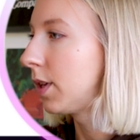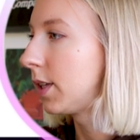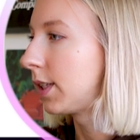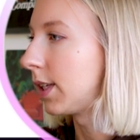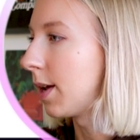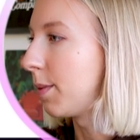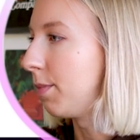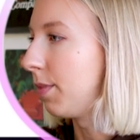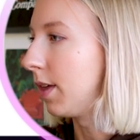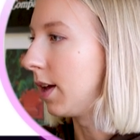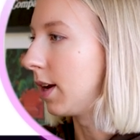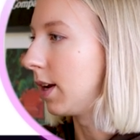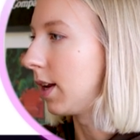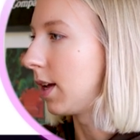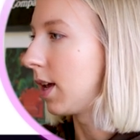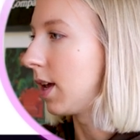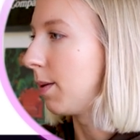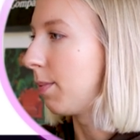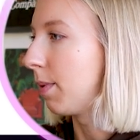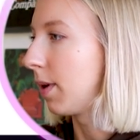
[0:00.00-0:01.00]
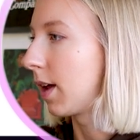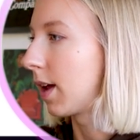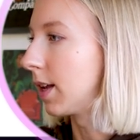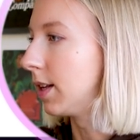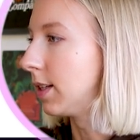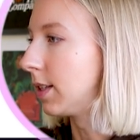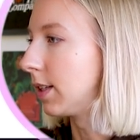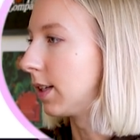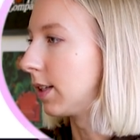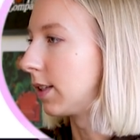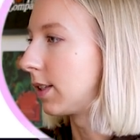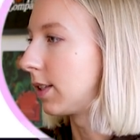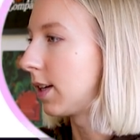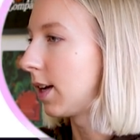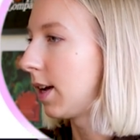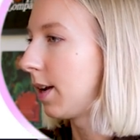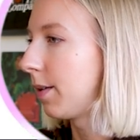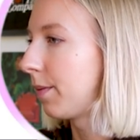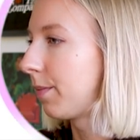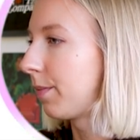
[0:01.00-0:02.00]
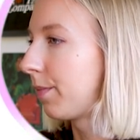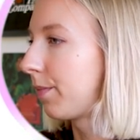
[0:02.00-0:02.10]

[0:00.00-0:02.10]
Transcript: the same thing to keep it consistent.